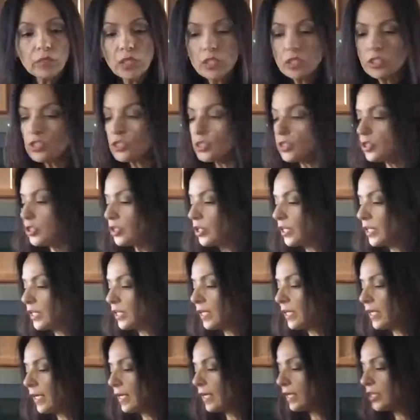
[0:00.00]
So you're gonna
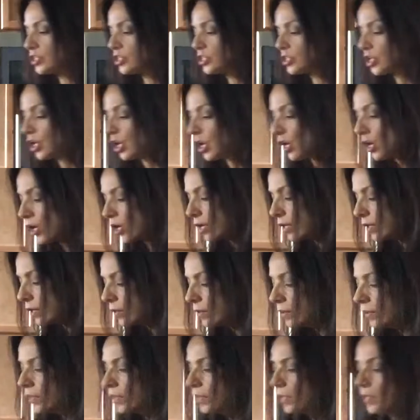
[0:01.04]
get a jar.
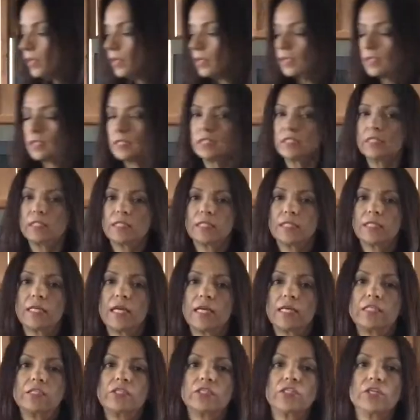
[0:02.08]
This is the
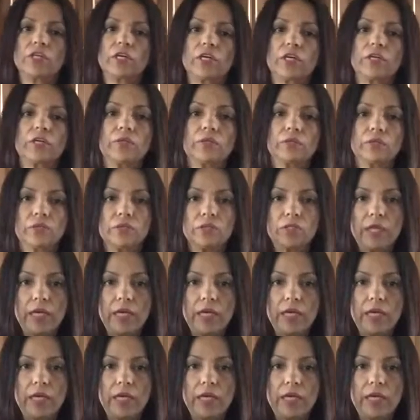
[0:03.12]
last jar I used.